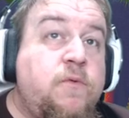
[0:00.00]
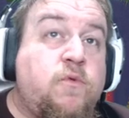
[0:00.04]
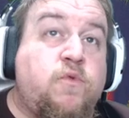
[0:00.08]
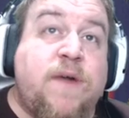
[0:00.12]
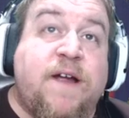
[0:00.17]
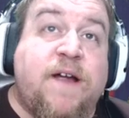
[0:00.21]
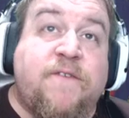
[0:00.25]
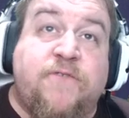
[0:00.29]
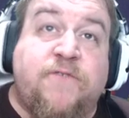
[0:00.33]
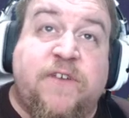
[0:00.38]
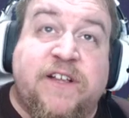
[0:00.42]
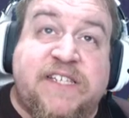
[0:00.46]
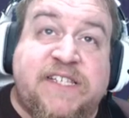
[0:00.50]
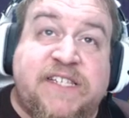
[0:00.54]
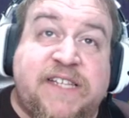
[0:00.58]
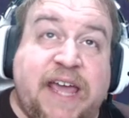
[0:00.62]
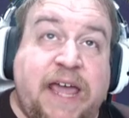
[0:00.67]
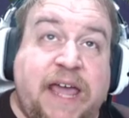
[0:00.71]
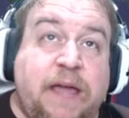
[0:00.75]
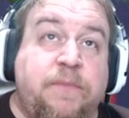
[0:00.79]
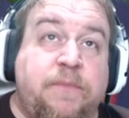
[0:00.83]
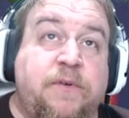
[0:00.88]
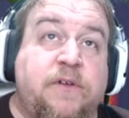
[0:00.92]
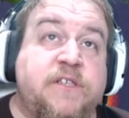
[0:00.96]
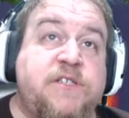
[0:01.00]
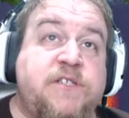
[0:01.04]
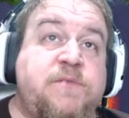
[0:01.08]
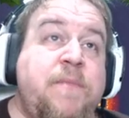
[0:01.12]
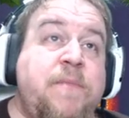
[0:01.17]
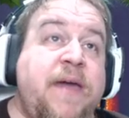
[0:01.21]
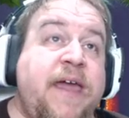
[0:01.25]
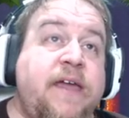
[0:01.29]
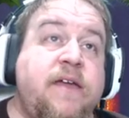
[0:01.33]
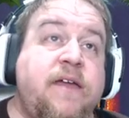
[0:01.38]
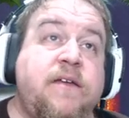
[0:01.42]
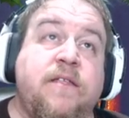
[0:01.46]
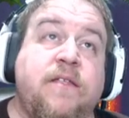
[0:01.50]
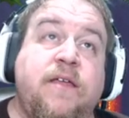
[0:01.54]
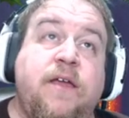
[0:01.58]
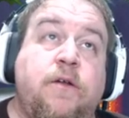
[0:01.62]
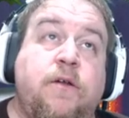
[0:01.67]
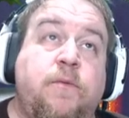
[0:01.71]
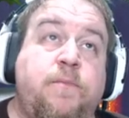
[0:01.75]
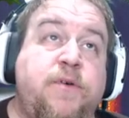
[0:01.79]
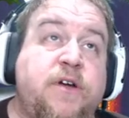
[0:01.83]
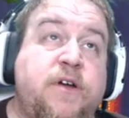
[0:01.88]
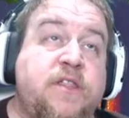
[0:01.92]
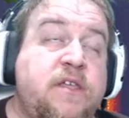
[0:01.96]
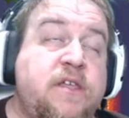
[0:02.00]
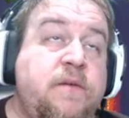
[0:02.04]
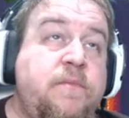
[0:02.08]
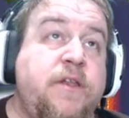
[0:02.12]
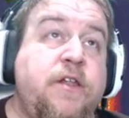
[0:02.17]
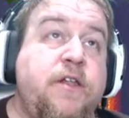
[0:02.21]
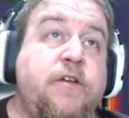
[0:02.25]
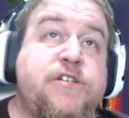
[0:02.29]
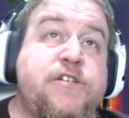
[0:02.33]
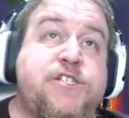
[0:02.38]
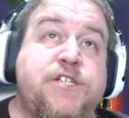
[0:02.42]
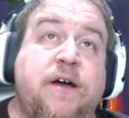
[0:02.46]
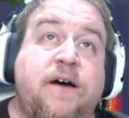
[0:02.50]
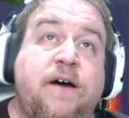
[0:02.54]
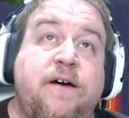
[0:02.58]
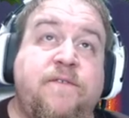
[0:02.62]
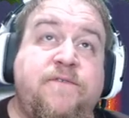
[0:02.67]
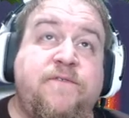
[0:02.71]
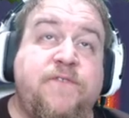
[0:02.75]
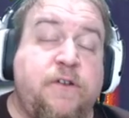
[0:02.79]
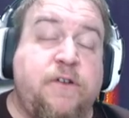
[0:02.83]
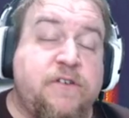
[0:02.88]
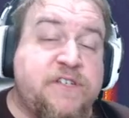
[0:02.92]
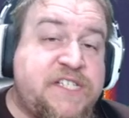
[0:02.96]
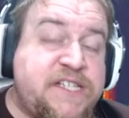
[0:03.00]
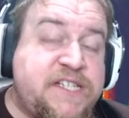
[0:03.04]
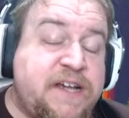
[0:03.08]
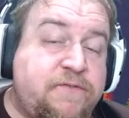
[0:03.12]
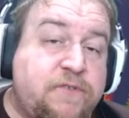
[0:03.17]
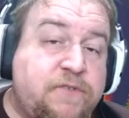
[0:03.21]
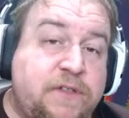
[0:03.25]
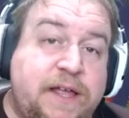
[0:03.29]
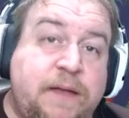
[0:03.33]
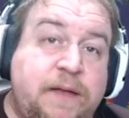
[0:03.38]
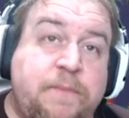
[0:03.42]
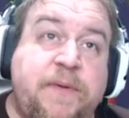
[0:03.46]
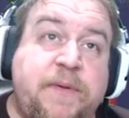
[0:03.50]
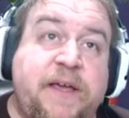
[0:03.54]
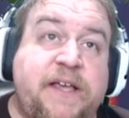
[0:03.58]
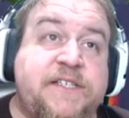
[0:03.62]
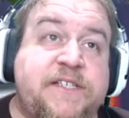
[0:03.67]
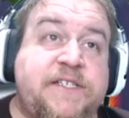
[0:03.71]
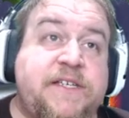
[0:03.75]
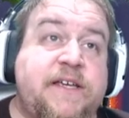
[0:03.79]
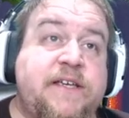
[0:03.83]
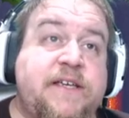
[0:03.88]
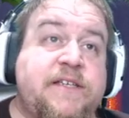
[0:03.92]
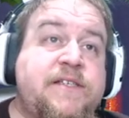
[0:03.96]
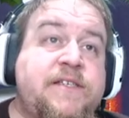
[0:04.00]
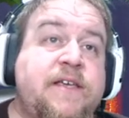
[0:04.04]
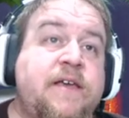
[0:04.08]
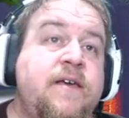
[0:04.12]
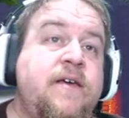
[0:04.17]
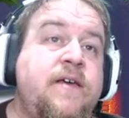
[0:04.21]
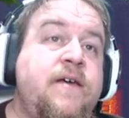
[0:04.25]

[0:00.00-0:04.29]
reference tables. Make, you know, put the minutia of your several NPCs,